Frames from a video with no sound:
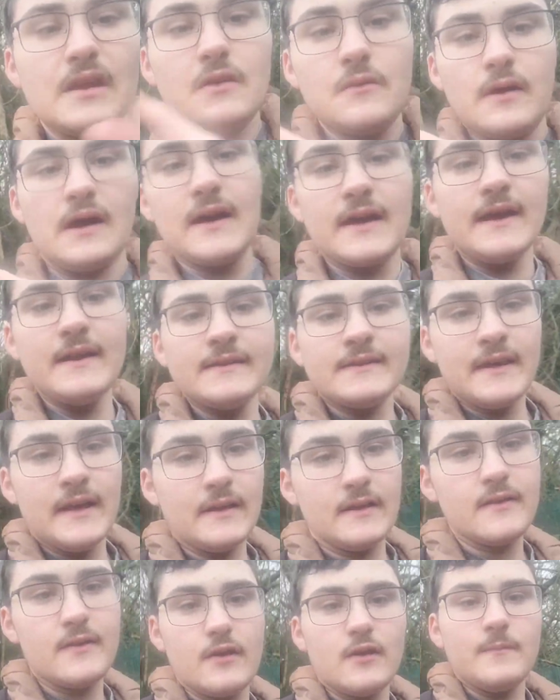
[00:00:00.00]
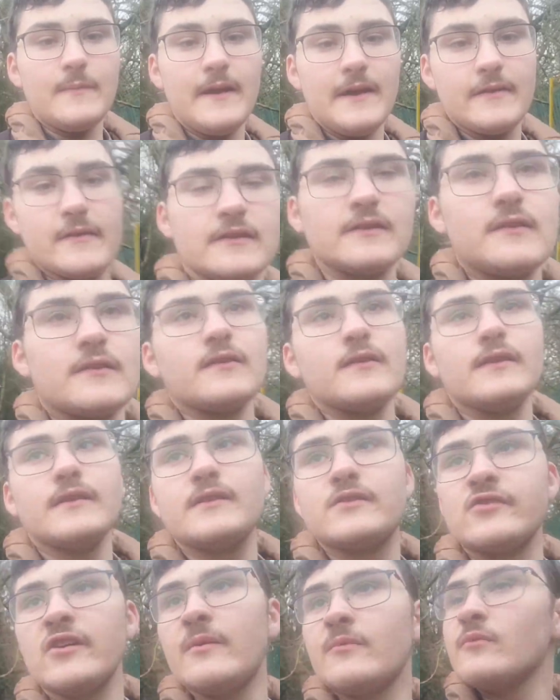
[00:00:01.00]
What I can tell you though about the,
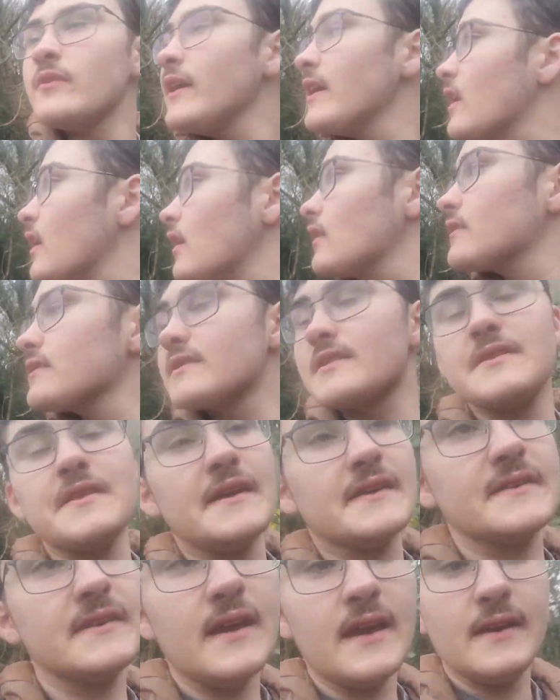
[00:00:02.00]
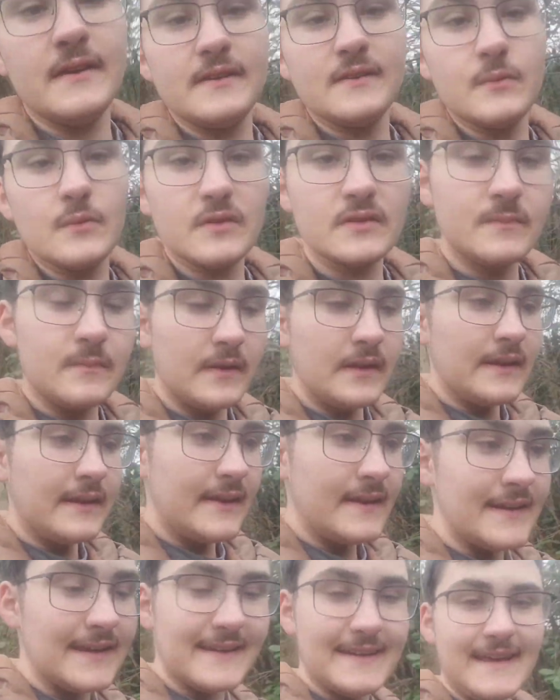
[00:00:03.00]
the tramway according to that sign is it was built
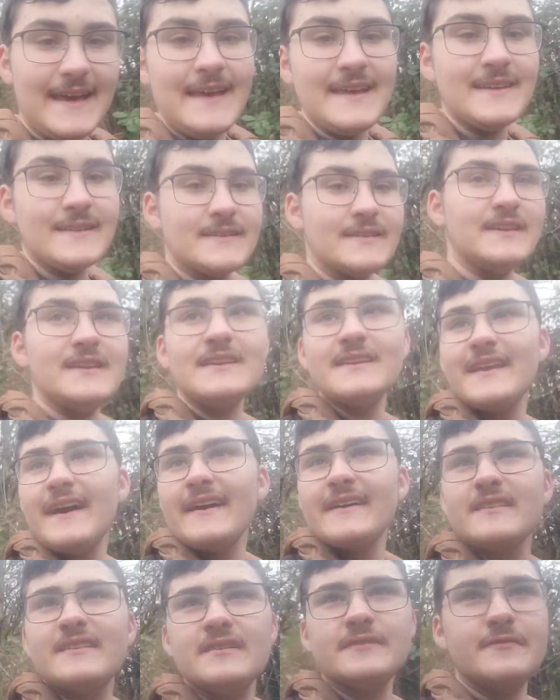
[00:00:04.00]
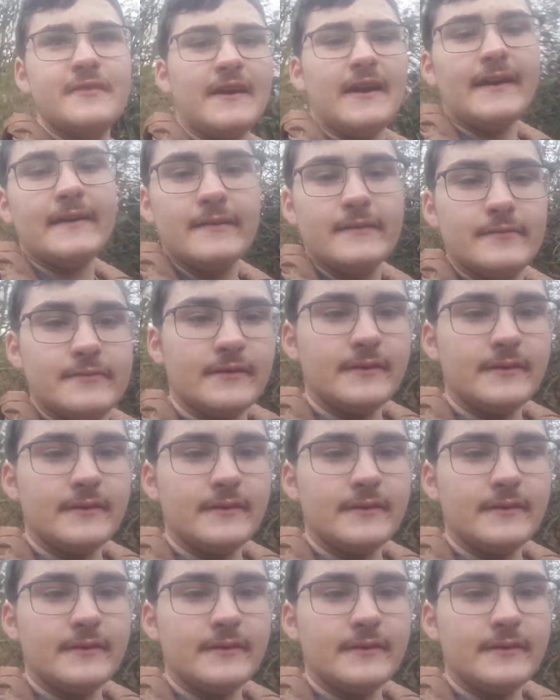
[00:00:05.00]
in 1895.